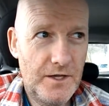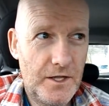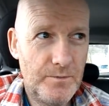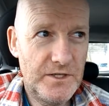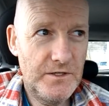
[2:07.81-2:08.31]

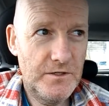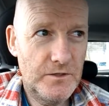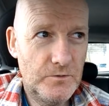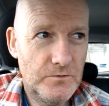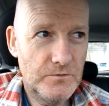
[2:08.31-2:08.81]
I'll be, you
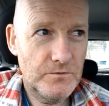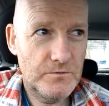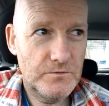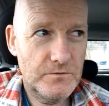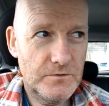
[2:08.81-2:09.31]
know,
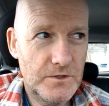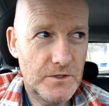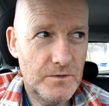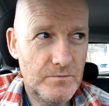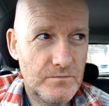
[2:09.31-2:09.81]

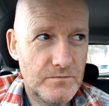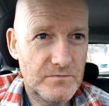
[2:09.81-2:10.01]
um,